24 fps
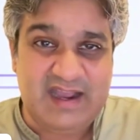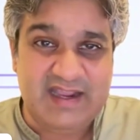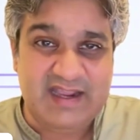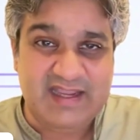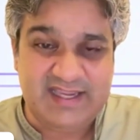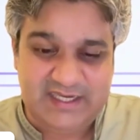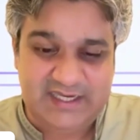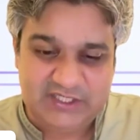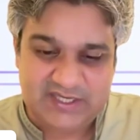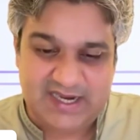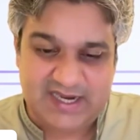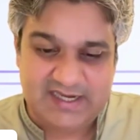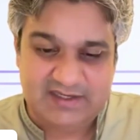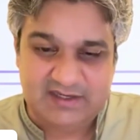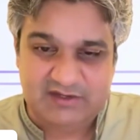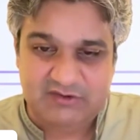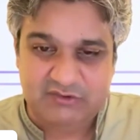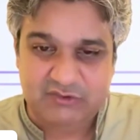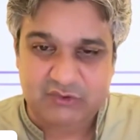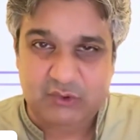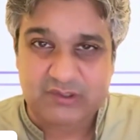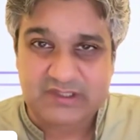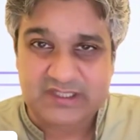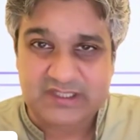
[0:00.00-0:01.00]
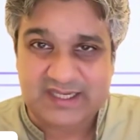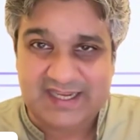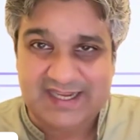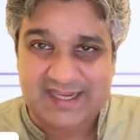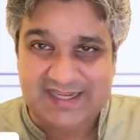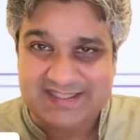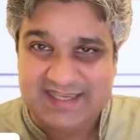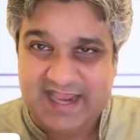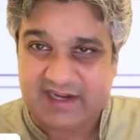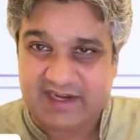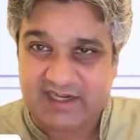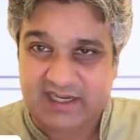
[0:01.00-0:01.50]
Each side controls
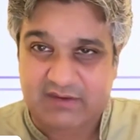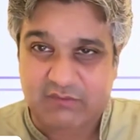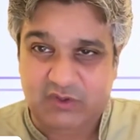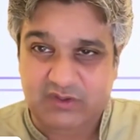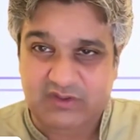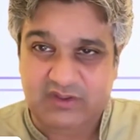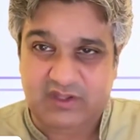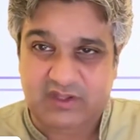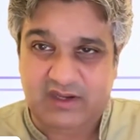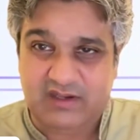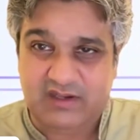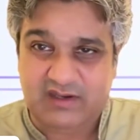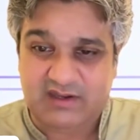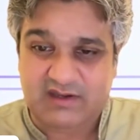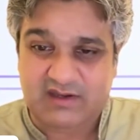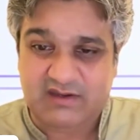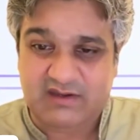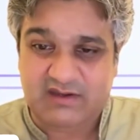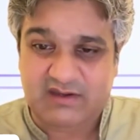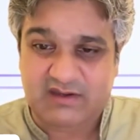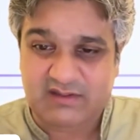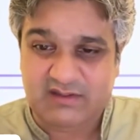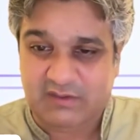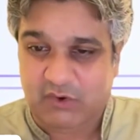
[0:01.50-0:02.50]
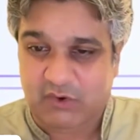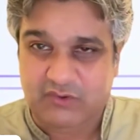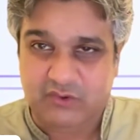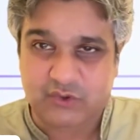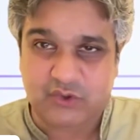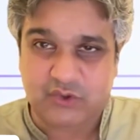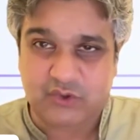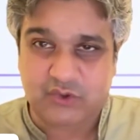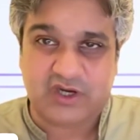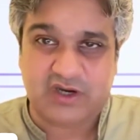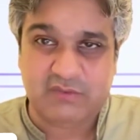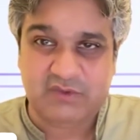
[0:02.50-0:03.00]
exactly what data they want
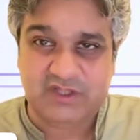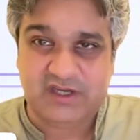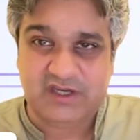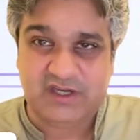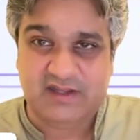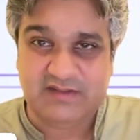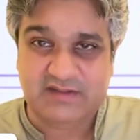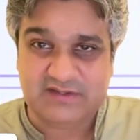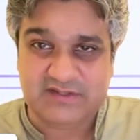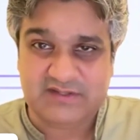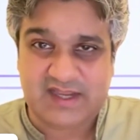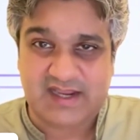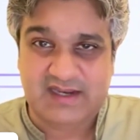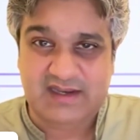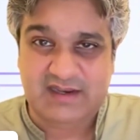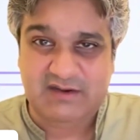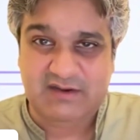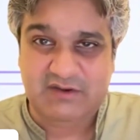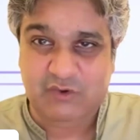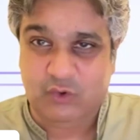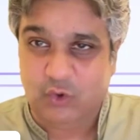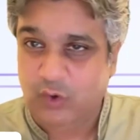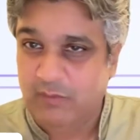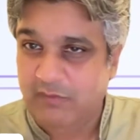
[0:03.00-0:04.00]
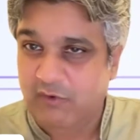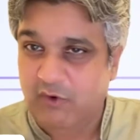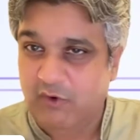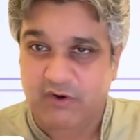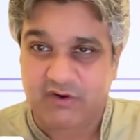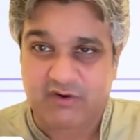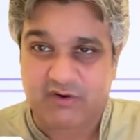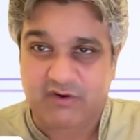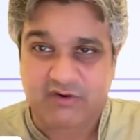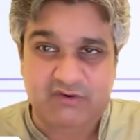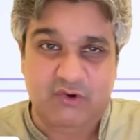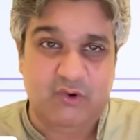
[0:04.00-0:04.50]
to share with the other side, no
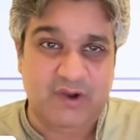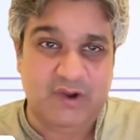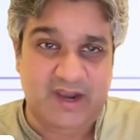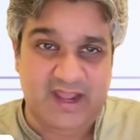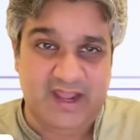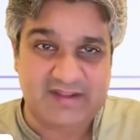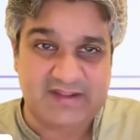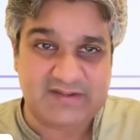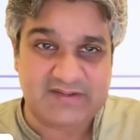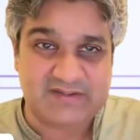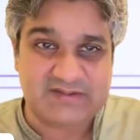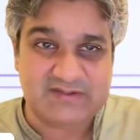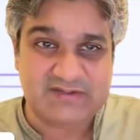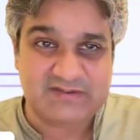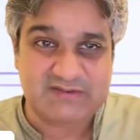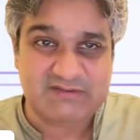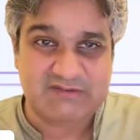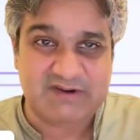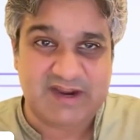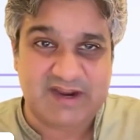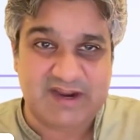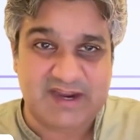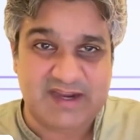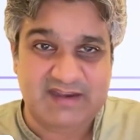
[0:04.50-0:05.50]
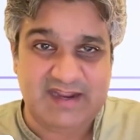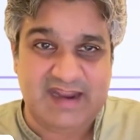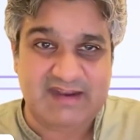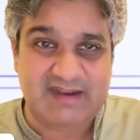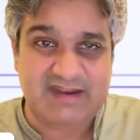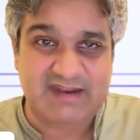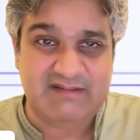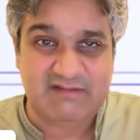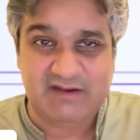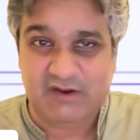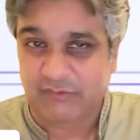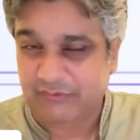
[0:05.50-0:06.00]
more, no less, right?
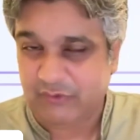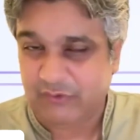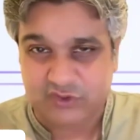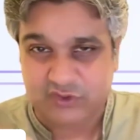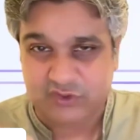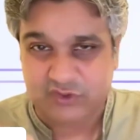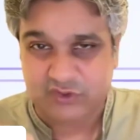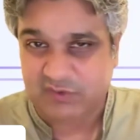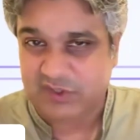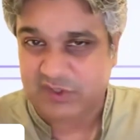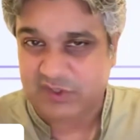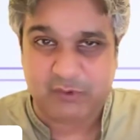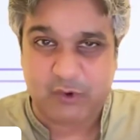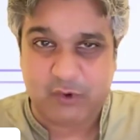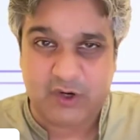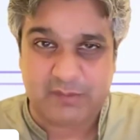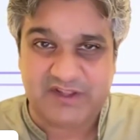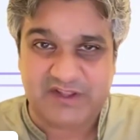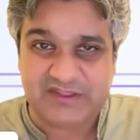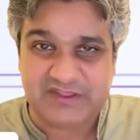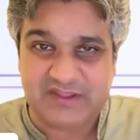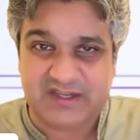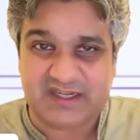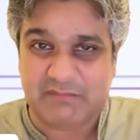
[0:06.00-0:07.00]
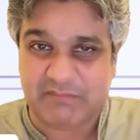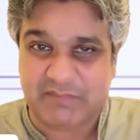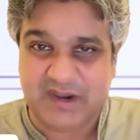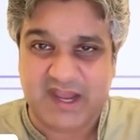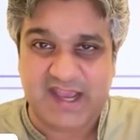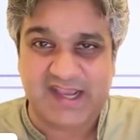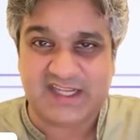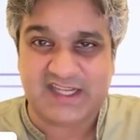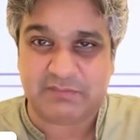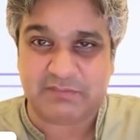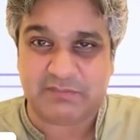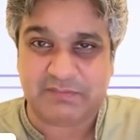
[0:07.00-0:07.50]
And of course, we spoke about the
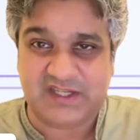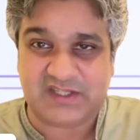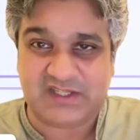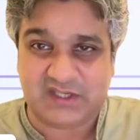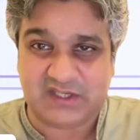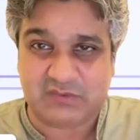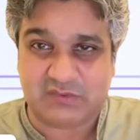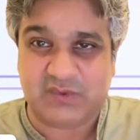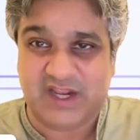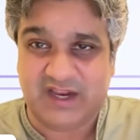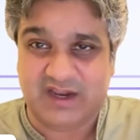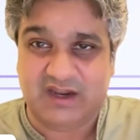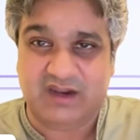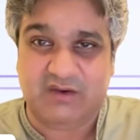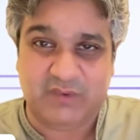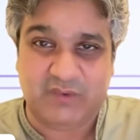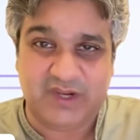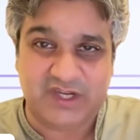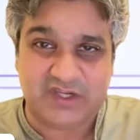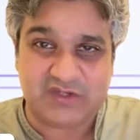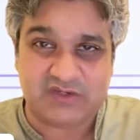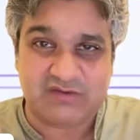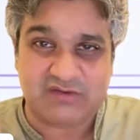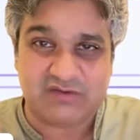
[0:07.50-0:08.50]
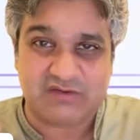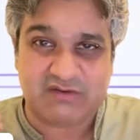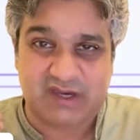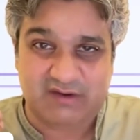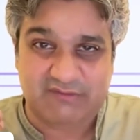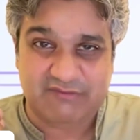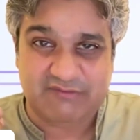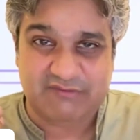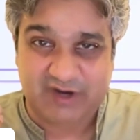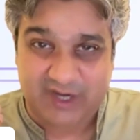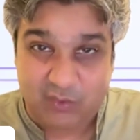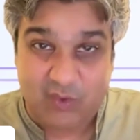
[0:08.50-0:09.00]
compliance piece as well, which kind
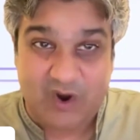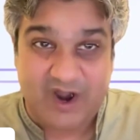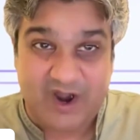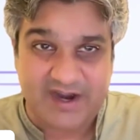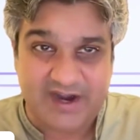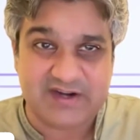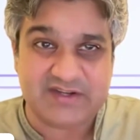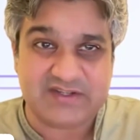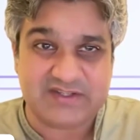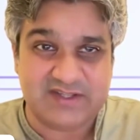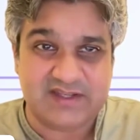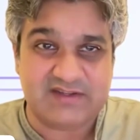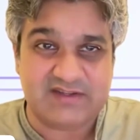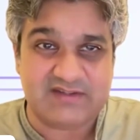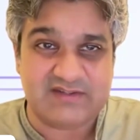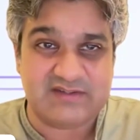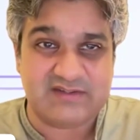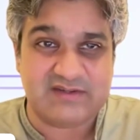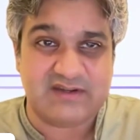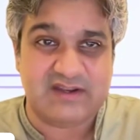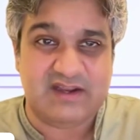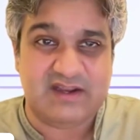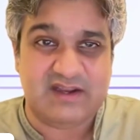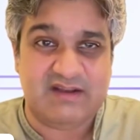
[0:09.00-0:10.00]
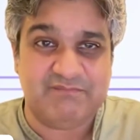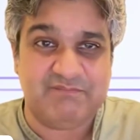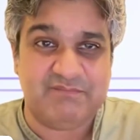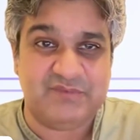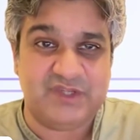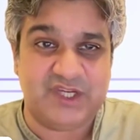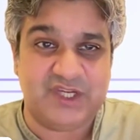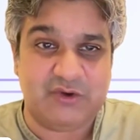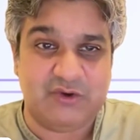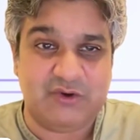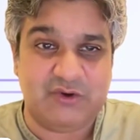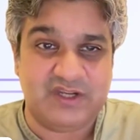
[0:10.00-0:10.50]
of requires this
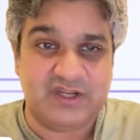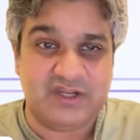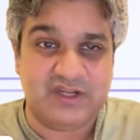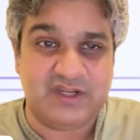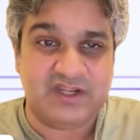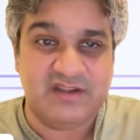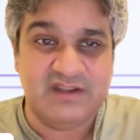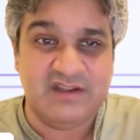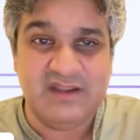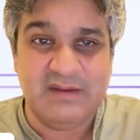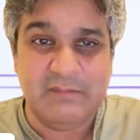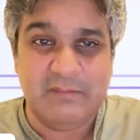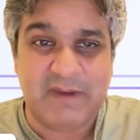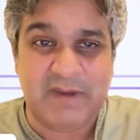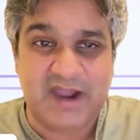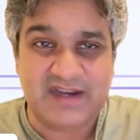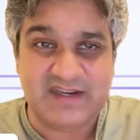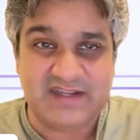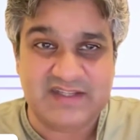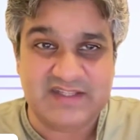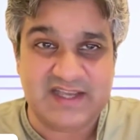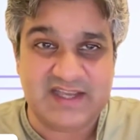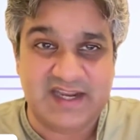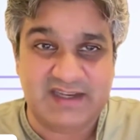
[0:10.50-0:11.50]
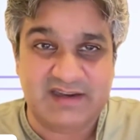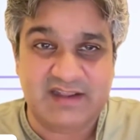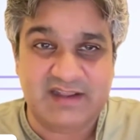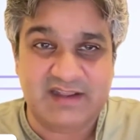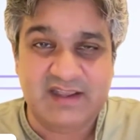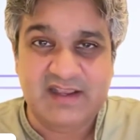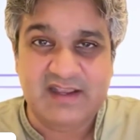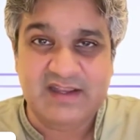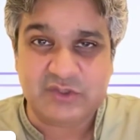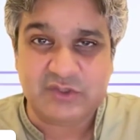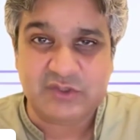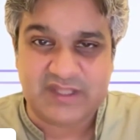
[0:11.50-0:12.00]
security by design.
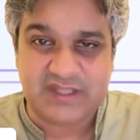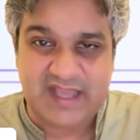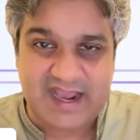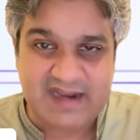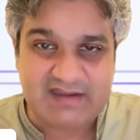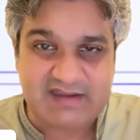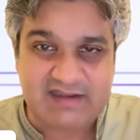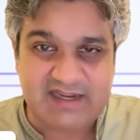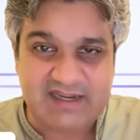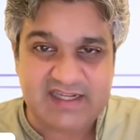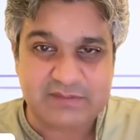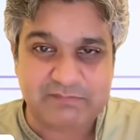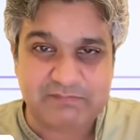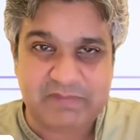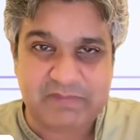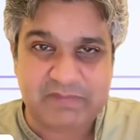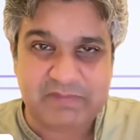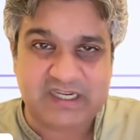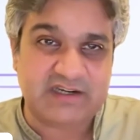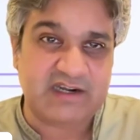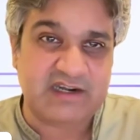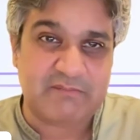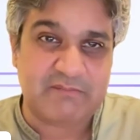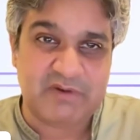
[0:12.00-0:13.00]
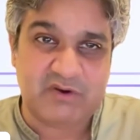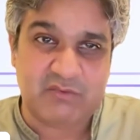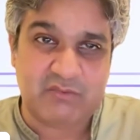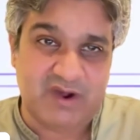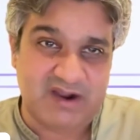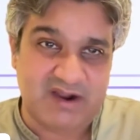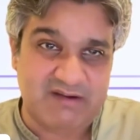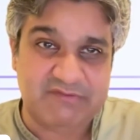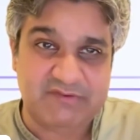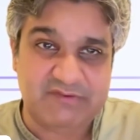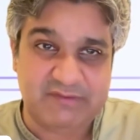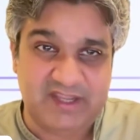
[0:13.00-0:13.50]
So that is pillar number
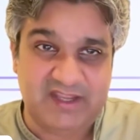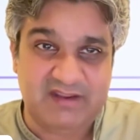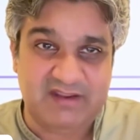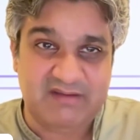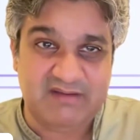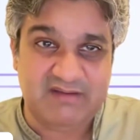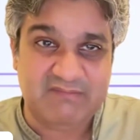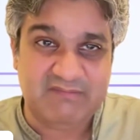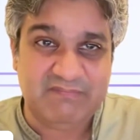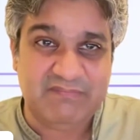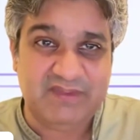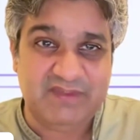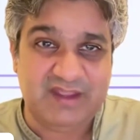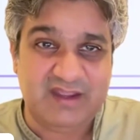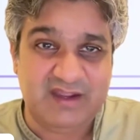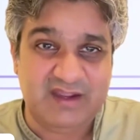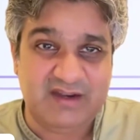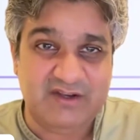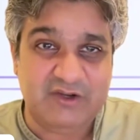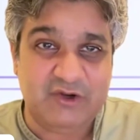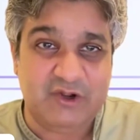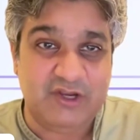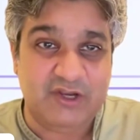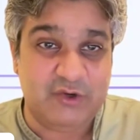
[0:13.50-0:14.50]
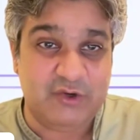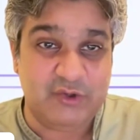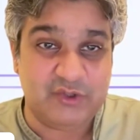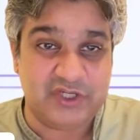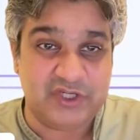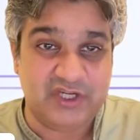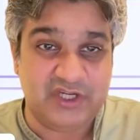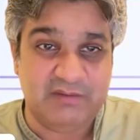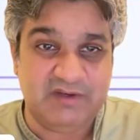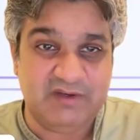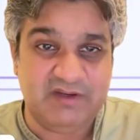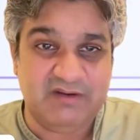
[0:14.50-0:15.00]
one for me,
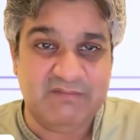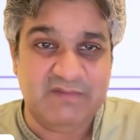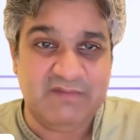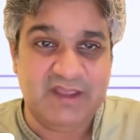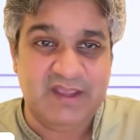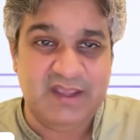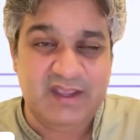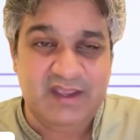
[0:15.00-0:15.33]
non-negotiable.